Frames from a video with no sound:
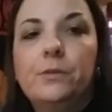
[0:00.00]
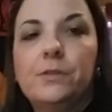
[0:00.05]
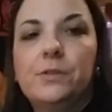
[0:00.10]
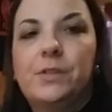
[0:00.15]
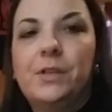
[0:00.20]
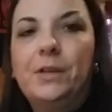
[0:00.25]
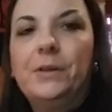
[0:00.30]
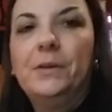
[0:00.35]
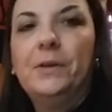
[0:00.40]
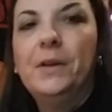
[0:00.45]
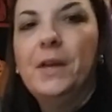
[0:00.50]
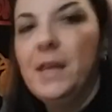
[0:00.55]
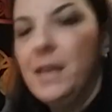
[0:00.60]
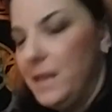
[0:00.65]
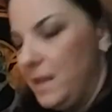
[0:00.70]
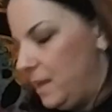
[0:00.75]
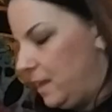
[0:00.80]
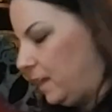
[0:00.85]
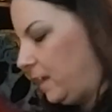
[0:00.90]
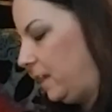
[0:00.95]
So,
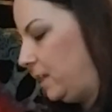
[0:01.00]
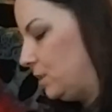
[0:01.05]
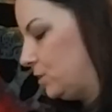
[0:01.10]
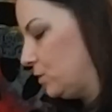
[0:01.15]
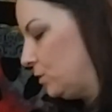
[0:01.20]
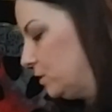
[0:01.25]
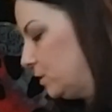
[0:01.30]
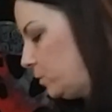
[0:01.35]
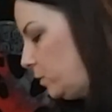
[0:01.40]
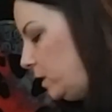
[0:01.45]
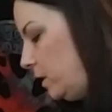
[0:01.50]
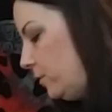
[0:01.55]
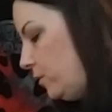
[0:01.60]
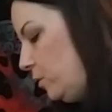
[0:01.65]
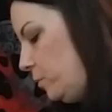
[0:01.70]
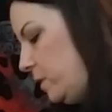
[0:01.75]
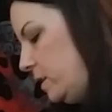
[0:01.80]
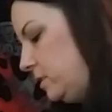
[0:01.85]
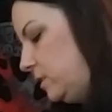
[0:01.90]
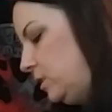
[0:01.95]
angels, what
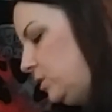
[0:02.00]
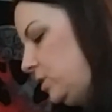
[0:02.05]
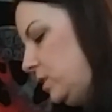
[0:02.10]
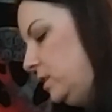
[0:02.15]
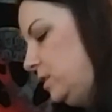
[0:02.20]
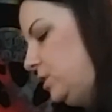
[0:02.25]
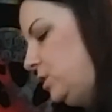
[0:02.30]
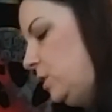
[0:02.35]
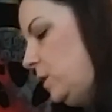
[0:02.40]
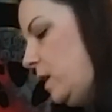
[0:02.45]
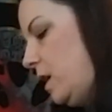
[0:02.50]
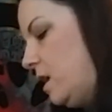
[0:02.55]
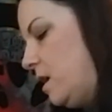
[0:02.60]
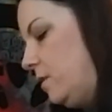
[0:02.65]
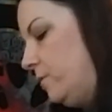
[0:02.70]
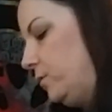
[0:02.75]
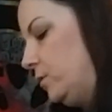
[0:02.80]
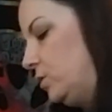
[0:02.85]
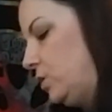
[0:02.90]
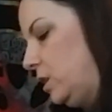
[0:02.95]
other messages do you
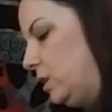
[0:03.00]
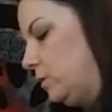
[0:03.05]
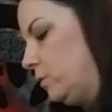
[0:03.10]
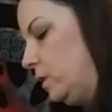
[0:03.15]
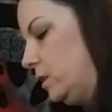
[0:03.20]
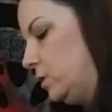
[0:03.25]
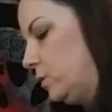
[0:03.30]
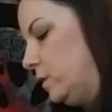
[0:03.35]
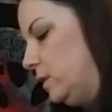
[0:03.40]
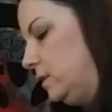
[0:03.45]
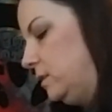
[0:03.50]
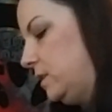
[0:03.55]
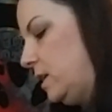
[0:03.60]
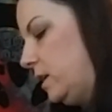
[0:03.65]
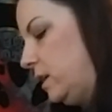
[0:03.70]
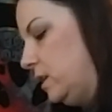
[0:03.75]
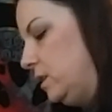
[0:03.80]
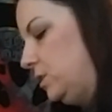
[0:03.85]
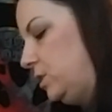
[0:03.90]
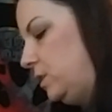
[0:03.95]
have for January
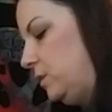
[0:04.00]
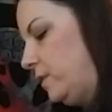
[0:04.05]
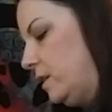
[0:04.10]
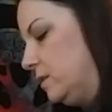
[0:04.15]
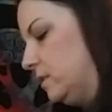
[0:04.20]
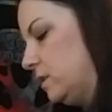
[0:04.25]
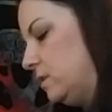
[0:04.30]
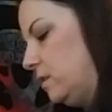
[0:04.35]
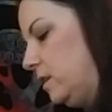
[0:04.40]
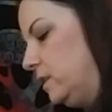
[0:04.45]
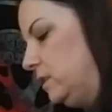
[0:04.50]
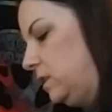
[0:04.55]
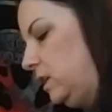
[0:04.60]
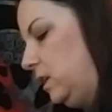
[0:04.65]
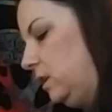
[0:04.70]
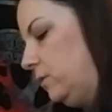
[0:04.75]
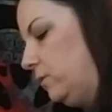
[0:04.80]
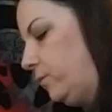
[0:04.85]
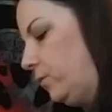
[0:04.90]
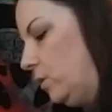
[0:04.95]
22nd,
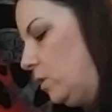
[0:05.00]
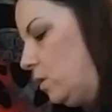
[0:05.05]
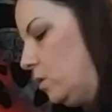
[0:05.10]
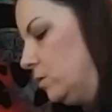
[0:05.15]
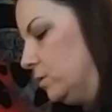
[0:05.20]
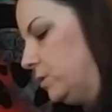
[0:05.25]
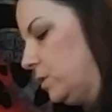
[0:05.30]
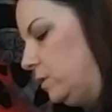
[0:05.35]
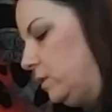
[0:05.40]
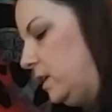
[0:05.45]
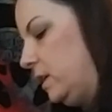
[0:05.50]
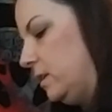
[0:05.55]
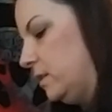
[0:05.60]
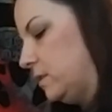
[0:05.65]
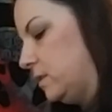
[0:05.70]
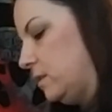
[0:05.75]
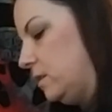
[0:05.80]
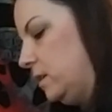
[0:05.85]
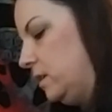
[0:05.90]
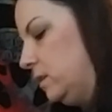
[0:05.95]
2019 for all
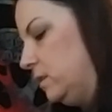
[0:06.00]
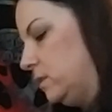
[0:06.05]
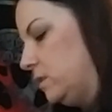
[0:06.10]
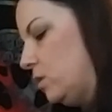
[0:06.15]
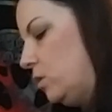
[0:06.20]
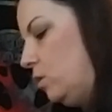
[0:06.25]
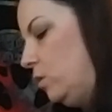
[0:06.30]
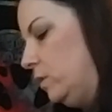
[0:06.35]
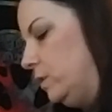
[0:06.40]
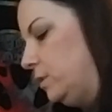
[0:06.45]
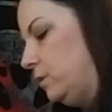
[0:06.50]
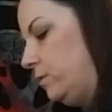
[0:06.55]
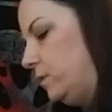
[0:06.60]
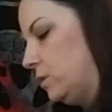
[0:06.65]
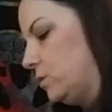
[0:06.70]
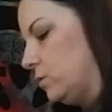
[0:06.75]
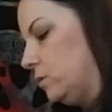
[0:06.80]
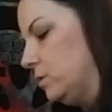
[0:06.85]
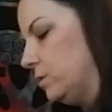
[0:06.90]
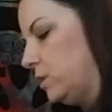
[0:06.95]
zodiac signs, all
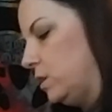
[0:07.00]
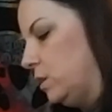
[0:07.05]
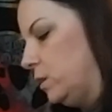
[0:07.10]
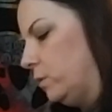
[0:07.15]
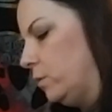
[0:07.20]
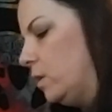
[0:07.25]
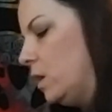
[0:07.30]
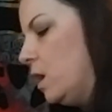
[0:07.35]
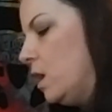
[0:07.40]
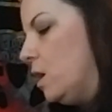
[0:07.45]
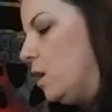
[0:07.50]
individuals who